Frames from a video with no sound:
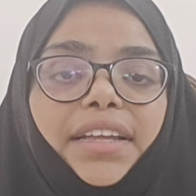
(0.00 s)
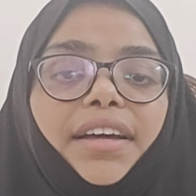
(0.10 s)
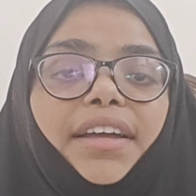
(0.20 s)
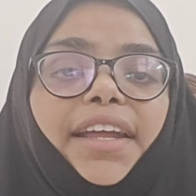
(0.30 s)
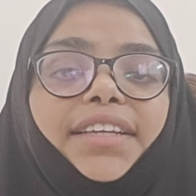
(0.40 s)

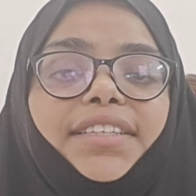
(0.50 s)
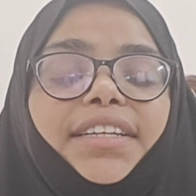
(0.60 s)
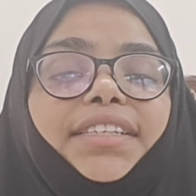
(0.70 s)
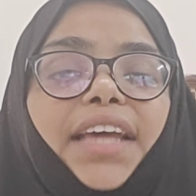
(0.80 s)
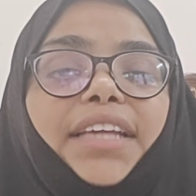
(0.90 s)
Next
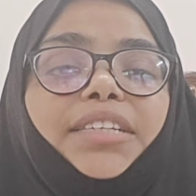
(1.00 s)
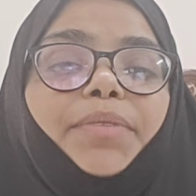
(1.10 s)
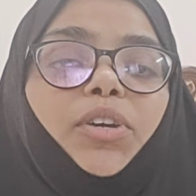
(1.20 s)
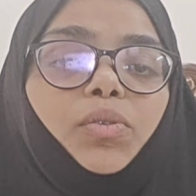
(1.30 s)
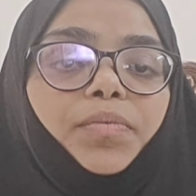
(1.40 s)
is
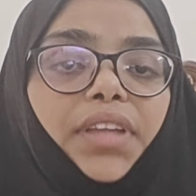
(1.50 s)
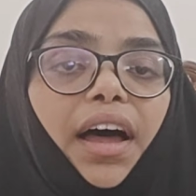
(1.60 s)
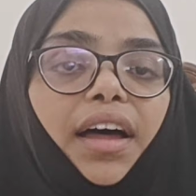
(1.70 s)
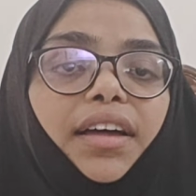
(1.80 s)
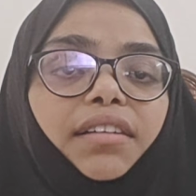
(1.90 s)
SP
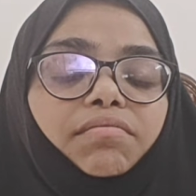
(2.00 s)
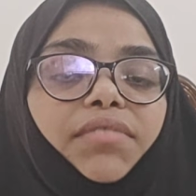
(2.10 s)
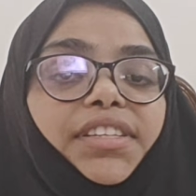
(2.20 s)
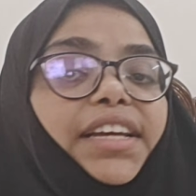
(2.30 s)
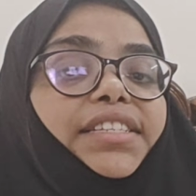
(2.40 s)
Gupta,
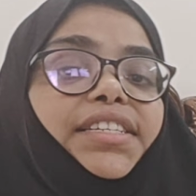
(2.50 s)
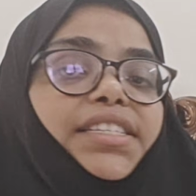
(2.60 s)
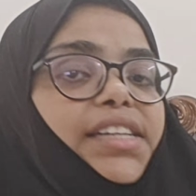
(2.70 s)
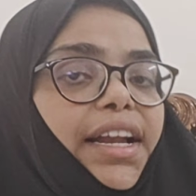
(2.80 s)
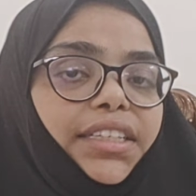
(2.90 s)

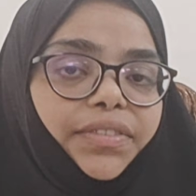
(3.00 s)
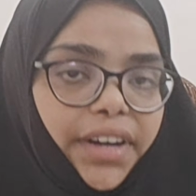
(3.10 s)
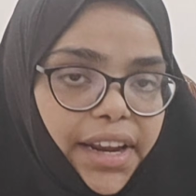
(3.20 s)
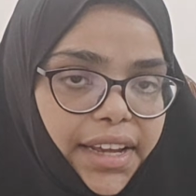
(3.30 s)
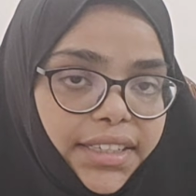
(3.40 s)
judges
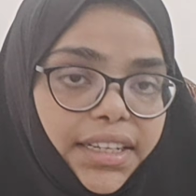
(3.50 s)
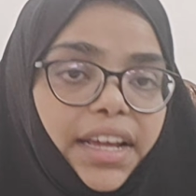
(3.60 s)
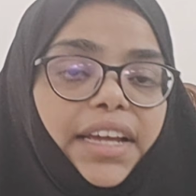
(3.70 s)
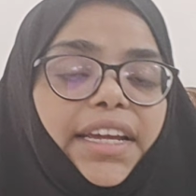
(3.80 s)
transfer case.